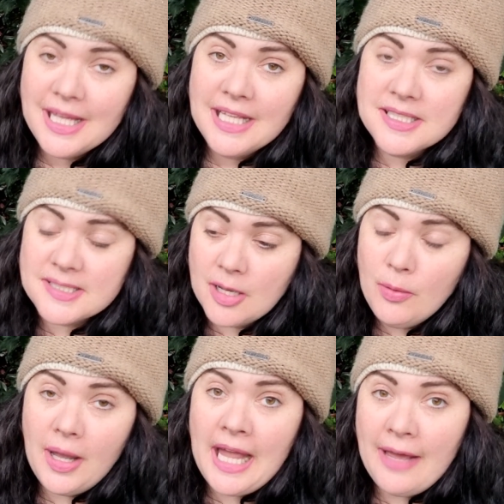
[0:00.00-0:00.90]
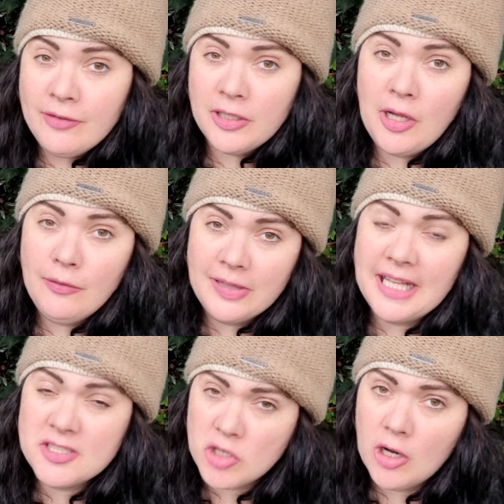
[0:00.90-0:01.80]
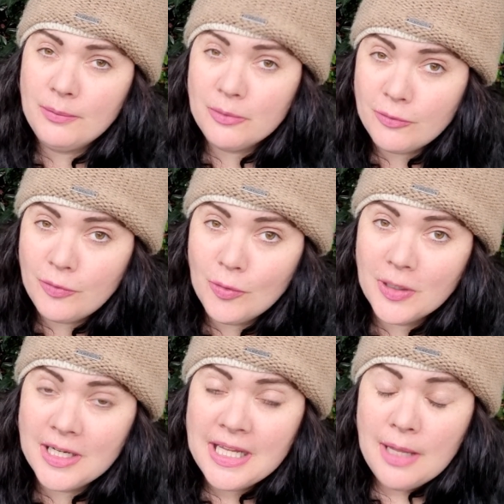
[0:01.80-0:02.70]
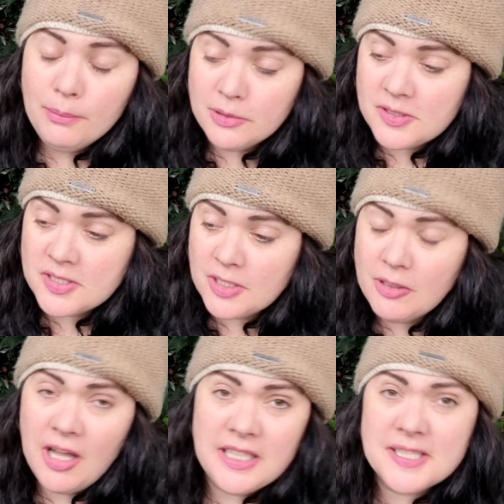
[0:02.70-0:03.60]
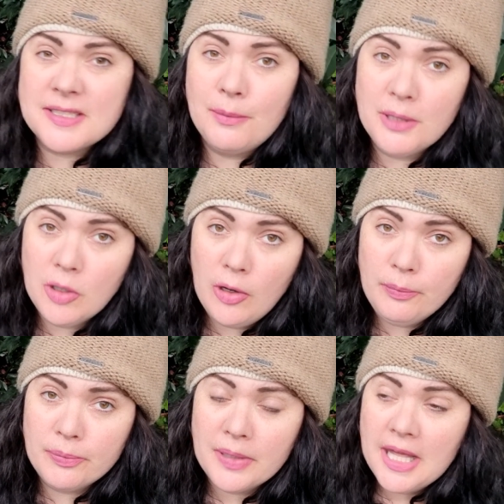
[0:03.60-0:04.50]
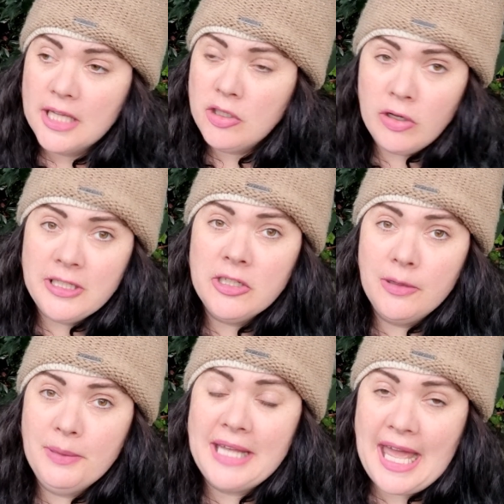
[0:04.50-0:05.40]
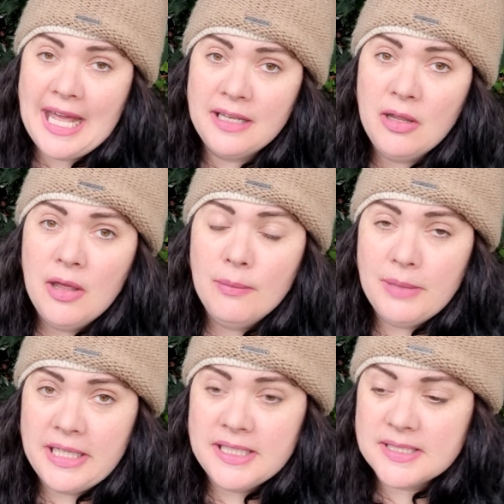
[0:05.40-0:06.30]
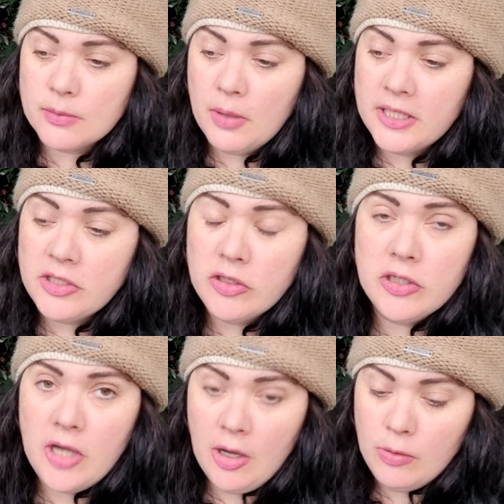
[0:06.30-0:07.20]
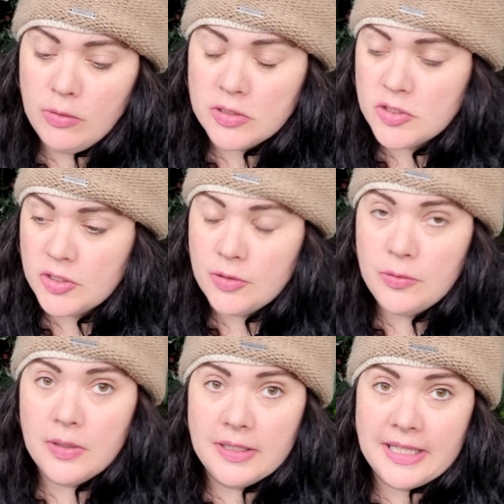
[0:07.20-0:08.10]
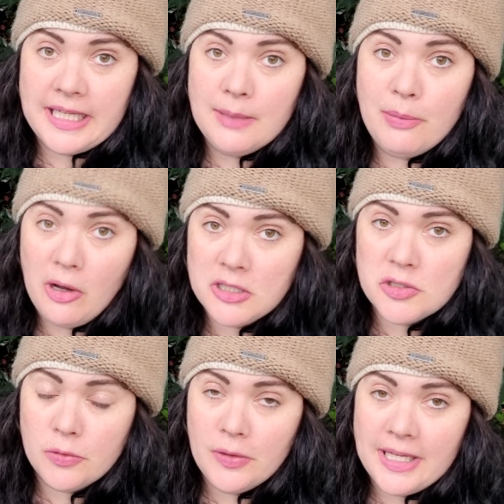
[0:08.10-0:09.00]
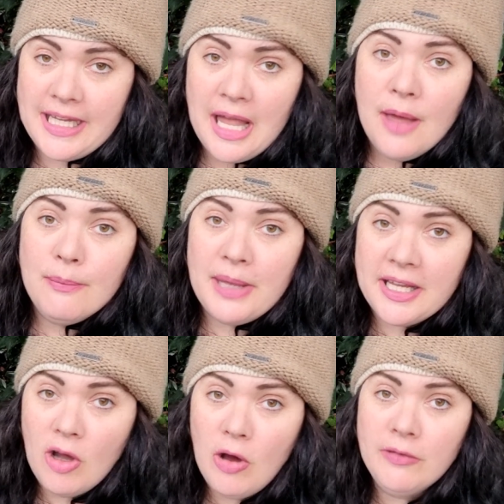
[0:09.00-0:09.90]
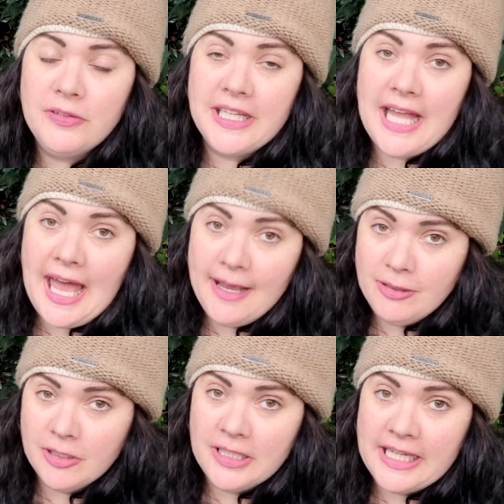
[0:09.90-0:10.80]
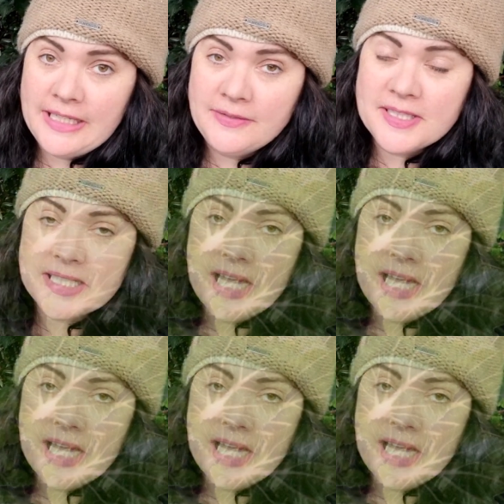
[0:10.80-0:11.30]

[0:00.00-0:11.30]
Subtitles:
So I have gone over that term before, but to kind of sum it up, cut and come again means where you can go to the bok choy, pick off the outer leaves